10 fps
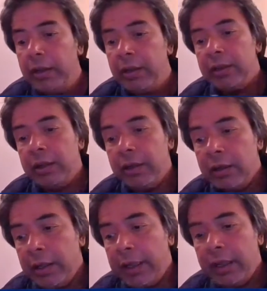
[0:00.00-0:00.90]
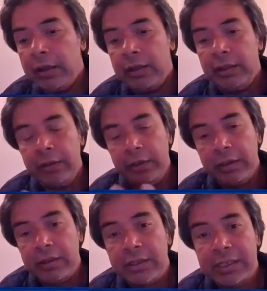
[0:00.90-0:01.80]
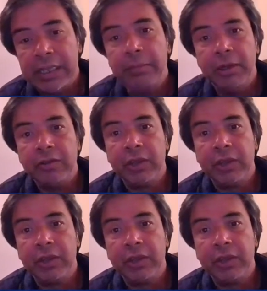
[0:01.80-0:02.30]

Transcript: the England seamers